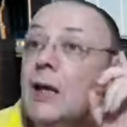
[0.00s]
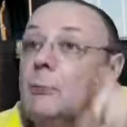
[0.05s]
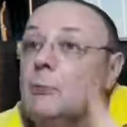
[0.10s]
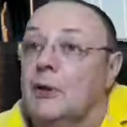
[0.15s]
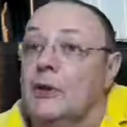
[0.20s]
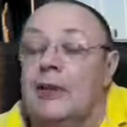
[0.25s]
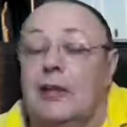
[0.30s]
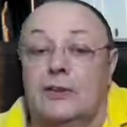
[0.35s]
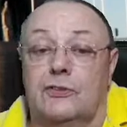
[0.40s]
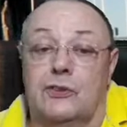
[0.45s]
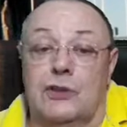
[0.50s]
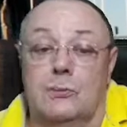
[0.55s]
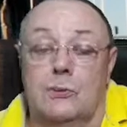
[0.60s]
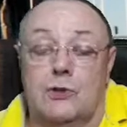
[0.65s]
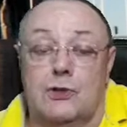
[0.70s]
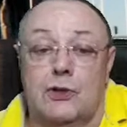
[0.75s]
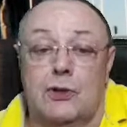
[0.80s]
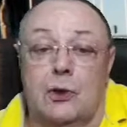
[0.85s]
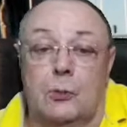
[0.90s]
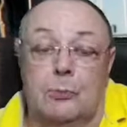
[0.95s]
But that's how
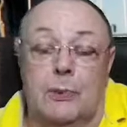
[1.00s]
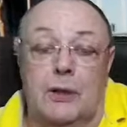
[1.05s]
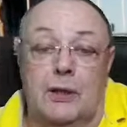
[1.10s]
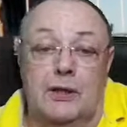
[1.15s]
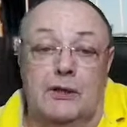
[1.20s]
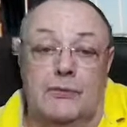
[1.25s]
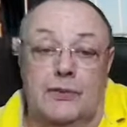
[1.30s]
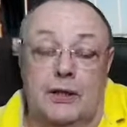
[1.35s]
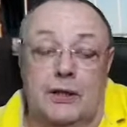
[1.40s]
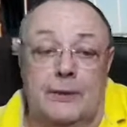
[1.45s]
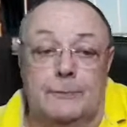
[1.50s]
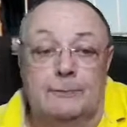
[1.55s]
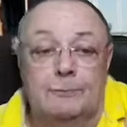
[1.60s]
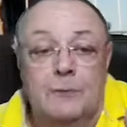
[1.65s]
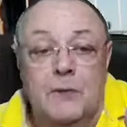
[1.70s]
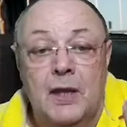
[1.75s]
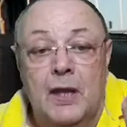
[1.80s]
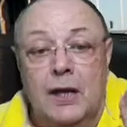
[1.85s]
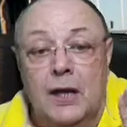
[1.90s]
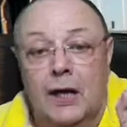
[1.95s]
much I got paid for that,
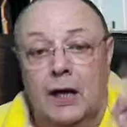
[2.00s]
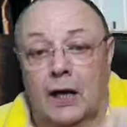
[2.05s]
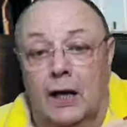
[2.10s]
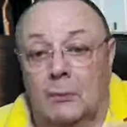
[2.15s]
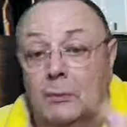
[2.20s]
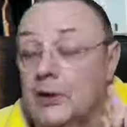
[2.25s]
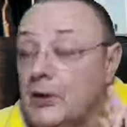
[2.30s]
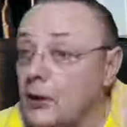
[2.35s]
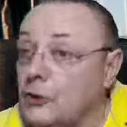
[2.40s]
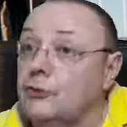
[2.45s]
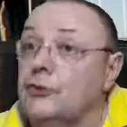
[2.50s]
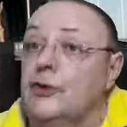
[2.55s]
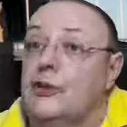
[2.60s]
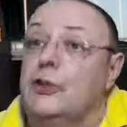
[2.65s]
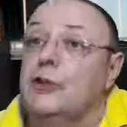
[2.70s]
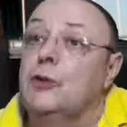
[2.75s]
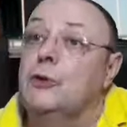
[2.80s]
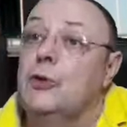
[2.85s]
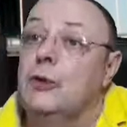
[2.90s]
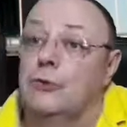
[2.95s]
and those are the
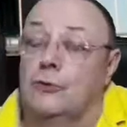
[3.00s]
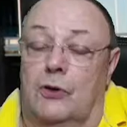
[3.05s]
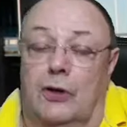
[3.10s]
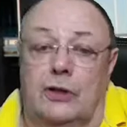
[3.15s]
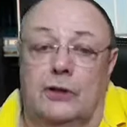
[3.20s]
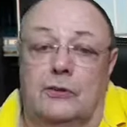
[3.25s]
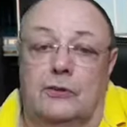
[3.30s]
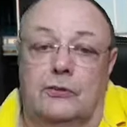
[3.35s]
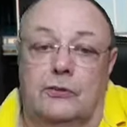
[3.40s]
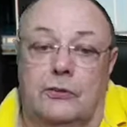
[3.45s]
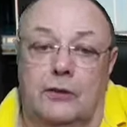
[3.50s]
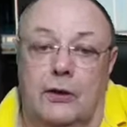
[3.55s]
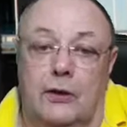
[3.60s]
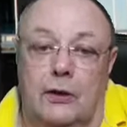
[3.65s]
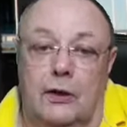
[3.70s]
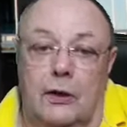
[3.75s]
union rates.